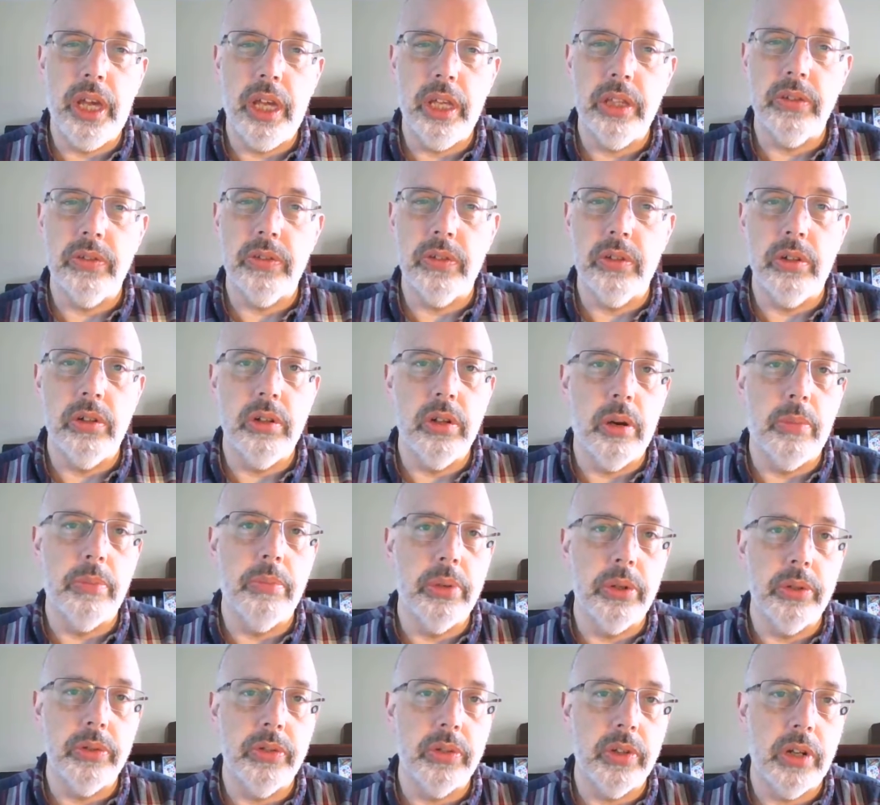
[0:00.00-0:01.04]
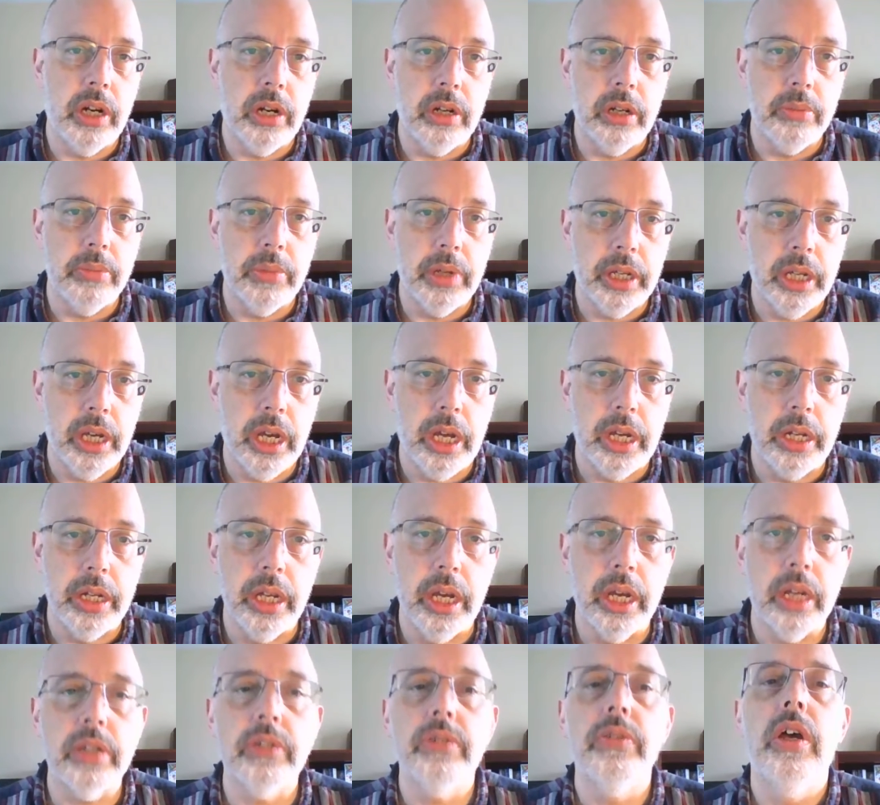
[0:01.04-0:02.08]
answer numbers that aren't in my
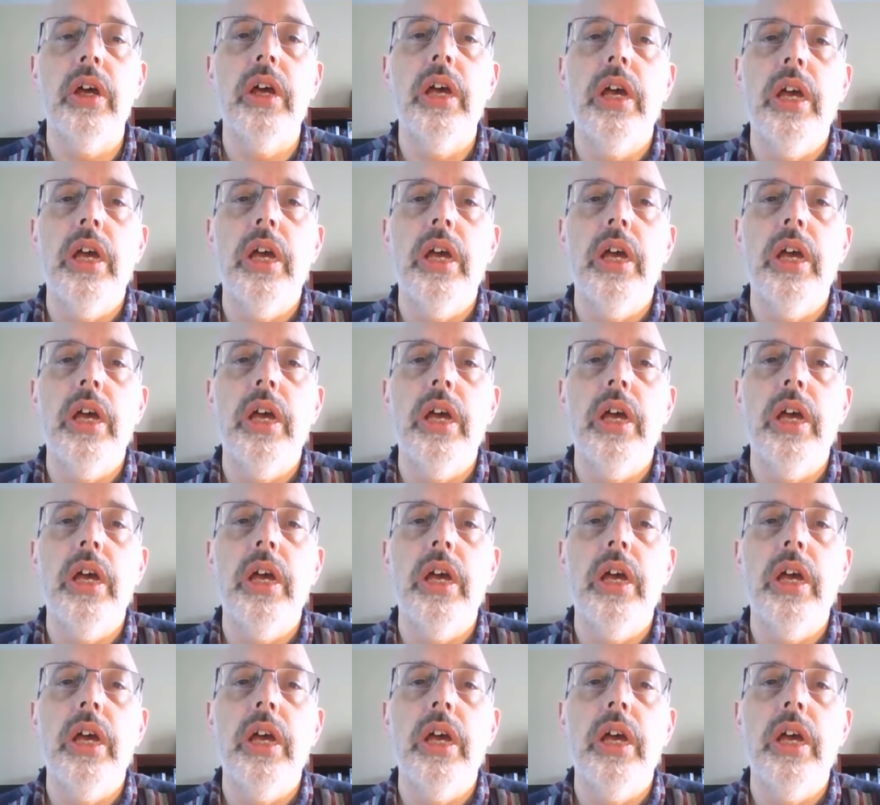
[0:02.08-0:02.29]
contacts,